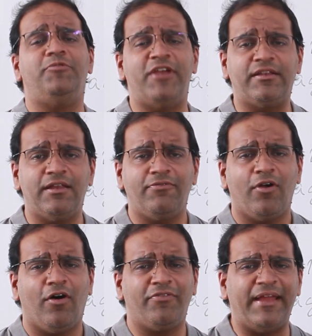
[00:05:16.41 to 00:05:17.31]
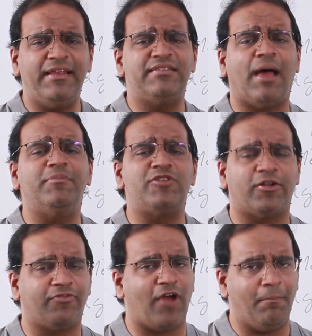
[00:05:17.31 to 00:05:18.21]
objective of getting some
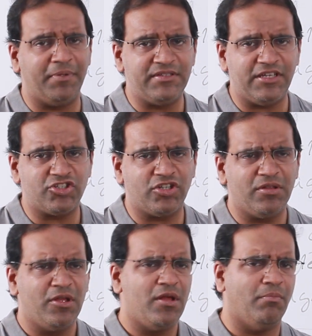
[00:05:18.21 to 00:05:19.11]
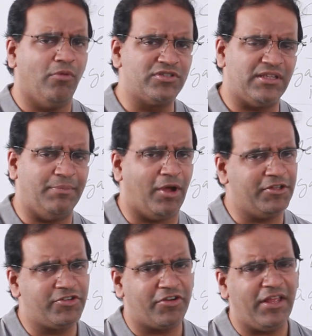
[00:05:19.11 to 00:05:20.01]
sort of compensation, mostly
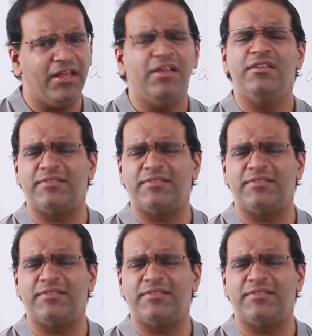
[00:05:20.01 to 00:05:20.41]
monetary.